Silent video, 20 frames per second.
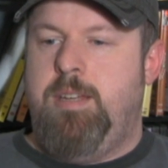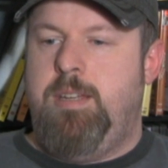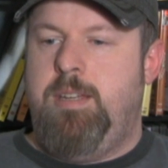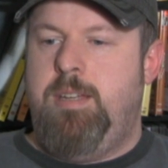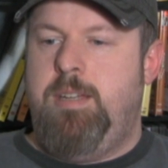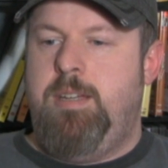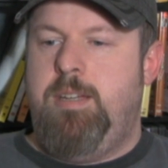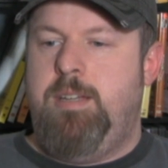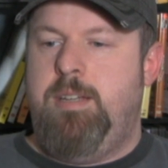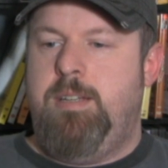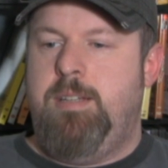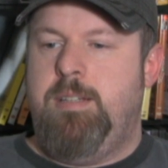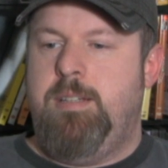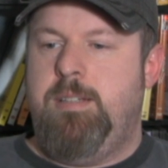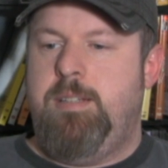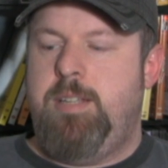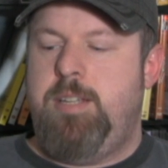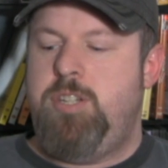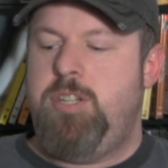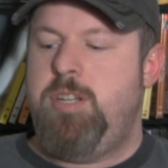Yeah,
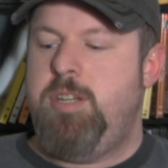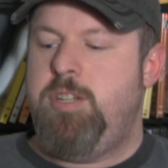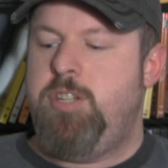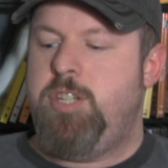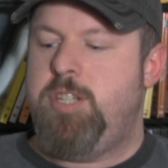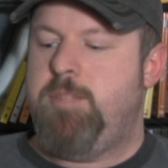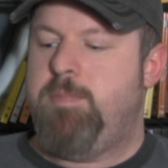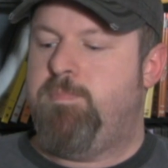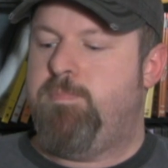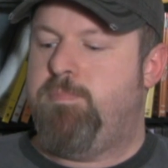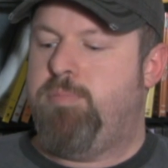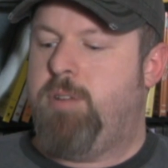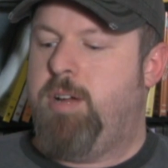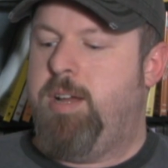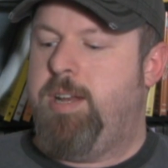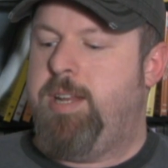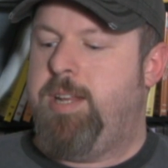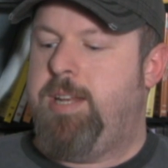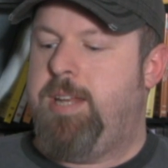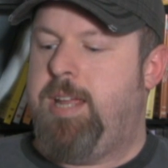they should have just
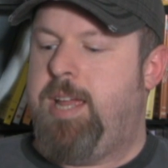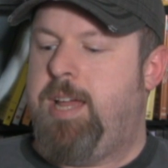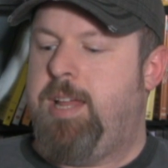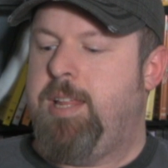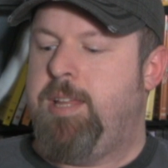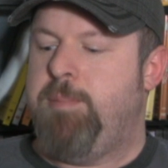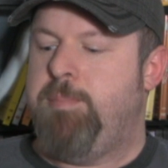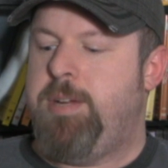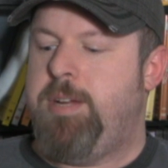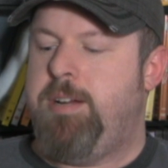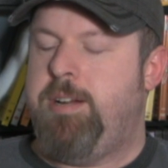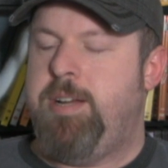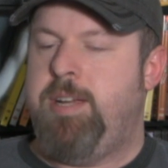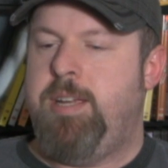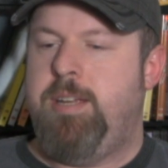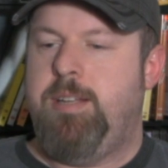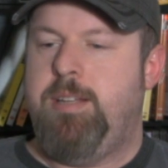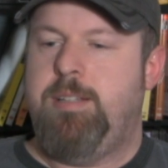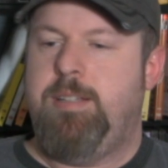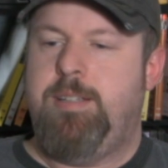brought in Halle
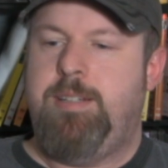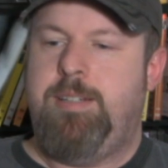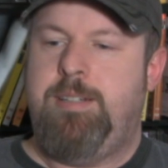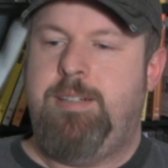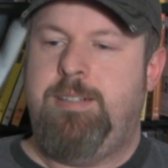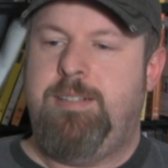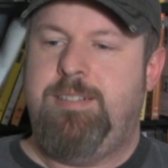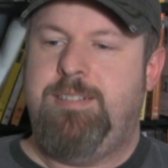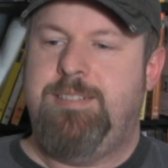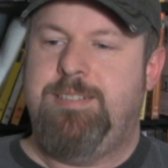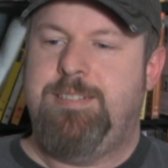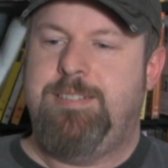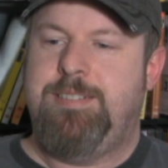Berry, you know.